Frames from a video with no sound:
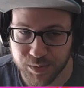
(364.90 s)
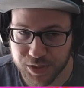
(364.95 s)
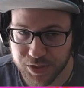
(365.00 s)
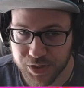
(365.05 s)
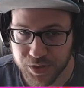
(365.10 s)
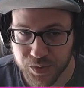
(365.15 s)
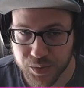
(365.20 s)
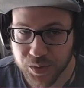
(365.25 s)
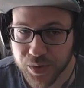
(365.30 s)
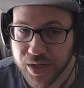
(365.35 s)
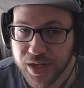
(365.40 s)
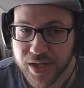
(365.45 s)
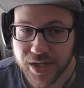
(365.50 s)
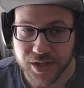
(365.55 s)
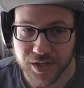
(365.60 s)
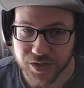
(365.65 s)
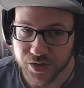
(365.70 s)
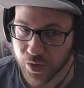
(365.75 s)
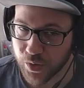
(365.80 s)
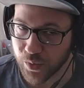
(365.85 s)
do.
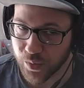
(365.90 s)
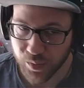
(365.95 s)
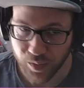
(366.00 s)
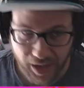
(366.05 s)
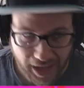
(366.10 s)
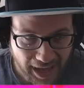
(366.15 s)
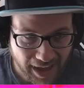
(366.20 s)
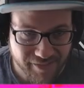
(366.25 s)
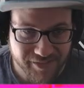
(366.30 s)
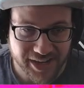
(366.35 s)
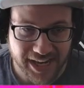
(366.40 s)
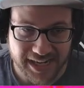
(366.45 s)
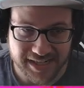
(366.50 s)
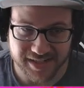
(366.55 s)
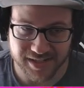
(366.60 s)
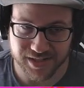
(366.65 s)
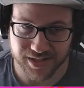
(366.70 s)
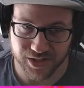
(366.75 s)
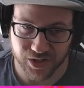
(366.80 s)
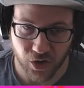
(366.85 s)
So having
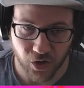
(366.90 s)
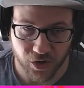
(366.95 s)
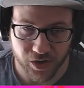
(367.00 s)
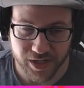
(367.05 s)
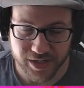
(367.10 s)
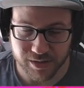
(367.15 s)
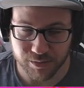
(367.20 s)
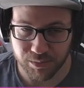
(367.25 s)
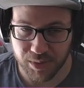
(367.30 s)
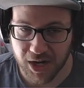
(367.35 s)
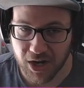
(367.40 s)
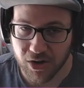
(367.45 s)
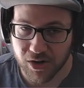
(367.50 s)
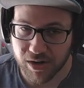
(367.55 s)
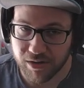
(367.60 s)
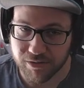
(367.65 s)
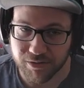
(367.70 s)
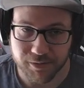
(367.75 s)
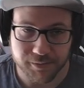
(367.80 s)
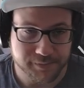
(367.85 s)
access to the card is
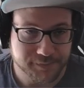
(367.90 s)
imperative.